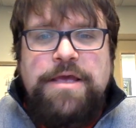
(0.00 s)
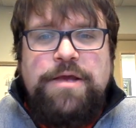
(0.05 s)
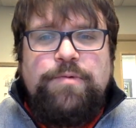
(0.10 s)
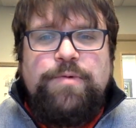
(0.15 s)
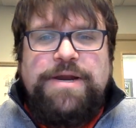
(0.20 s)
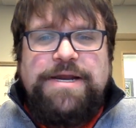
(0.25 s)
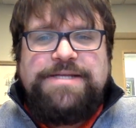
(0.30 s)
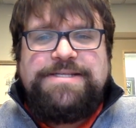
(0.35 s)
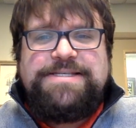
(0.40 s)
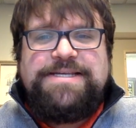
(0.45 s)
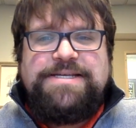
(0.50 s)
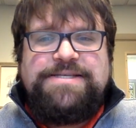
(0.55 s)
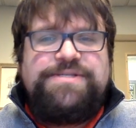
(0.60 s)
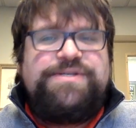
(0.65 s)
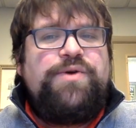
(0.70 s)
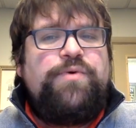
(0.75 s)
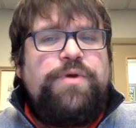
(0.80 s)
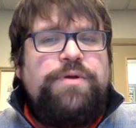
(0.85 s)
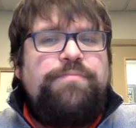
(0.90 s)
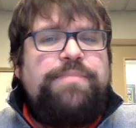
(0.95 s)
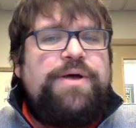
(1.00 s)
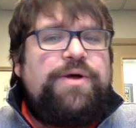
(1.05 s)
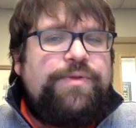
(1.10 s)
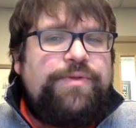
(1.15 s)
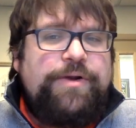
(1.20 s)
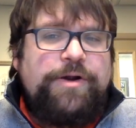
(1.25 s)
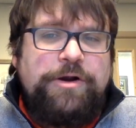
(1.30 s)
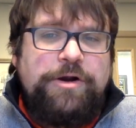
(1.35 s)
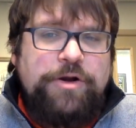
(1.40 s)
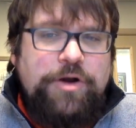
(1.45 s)
when it says, so he
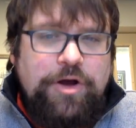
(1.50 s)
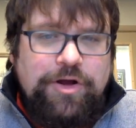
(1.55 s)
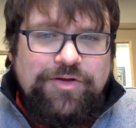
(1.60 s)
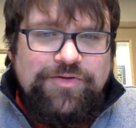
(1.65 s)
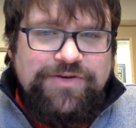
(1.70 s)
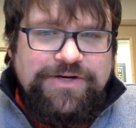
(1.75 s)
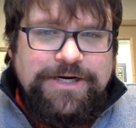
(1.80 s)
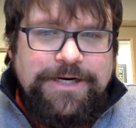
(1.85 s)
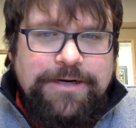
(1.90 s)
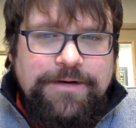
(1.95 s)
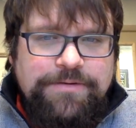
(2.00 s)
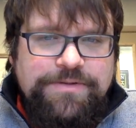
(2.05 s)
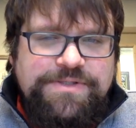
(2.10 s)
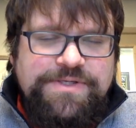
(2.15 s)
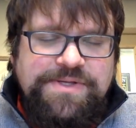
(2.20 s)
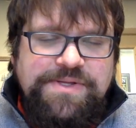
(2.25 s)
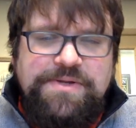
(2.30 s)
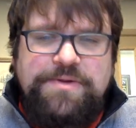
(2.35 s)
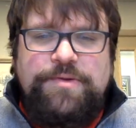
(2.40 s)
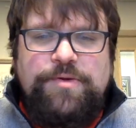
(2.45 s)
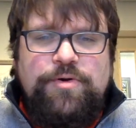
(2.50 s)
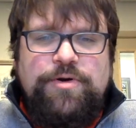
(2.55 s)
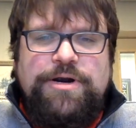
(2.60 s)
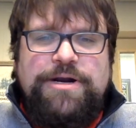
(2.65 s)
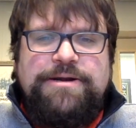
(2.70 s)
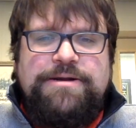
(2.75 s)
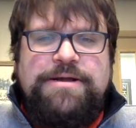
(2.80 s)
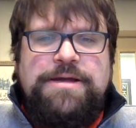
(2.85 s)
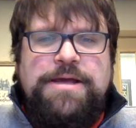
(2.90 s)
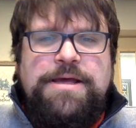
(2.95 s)
built there an altar to the
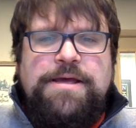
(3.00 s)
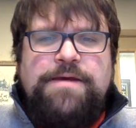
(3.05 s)
Lord.